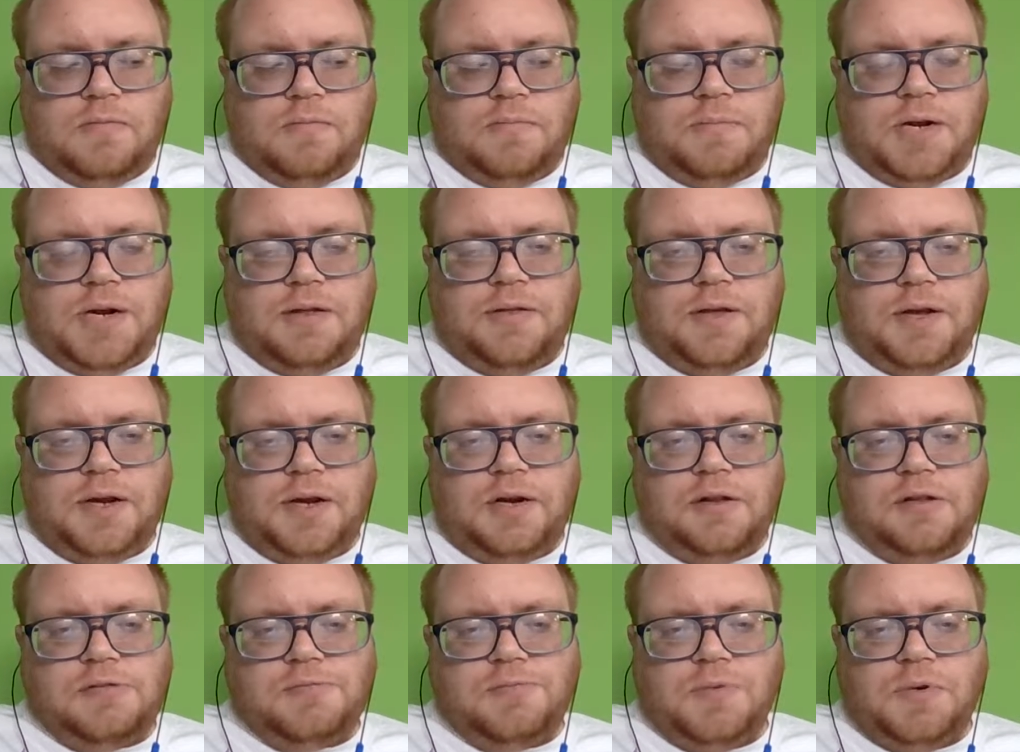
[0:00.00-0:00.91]
but I think it
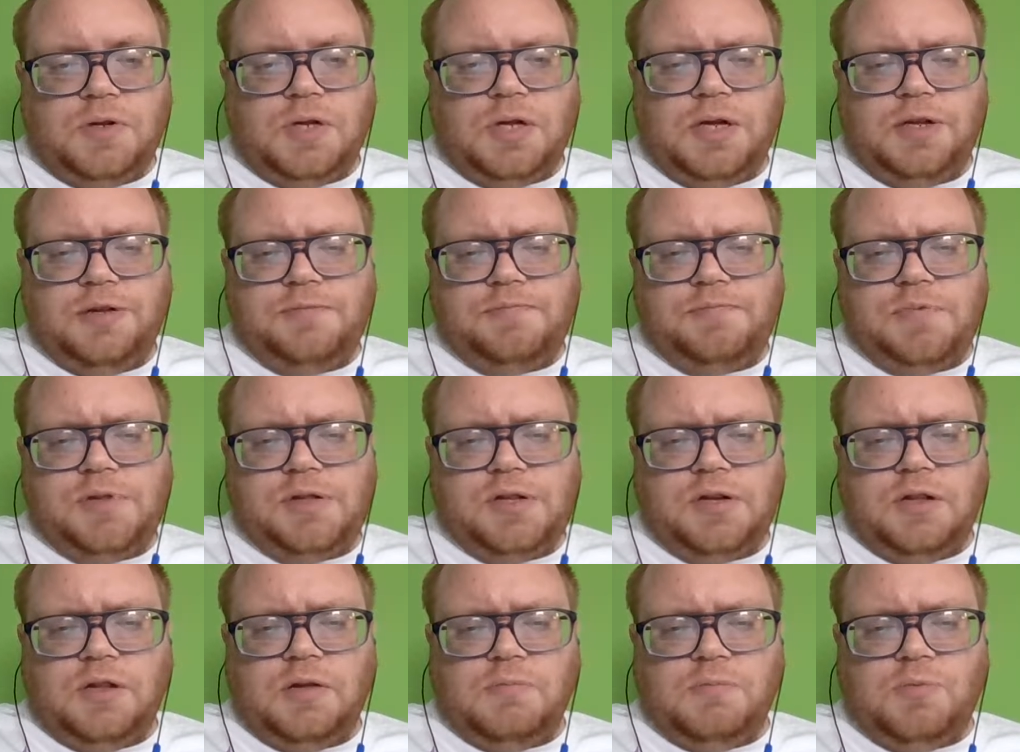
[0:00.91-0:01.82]
is really
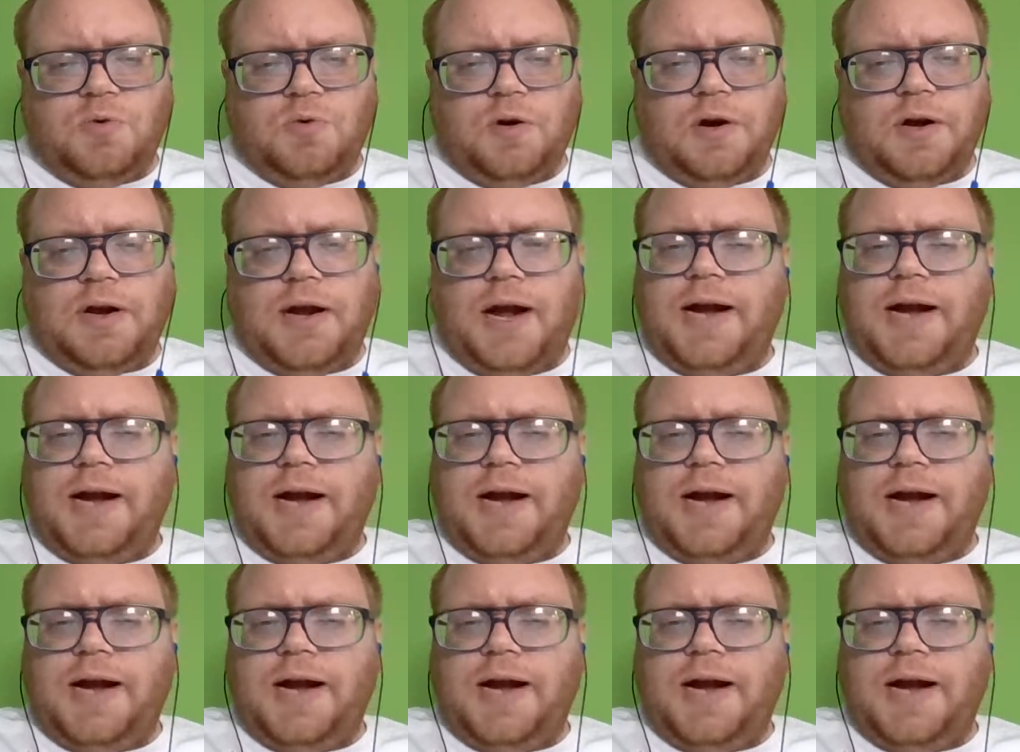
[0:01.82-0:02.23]
still important.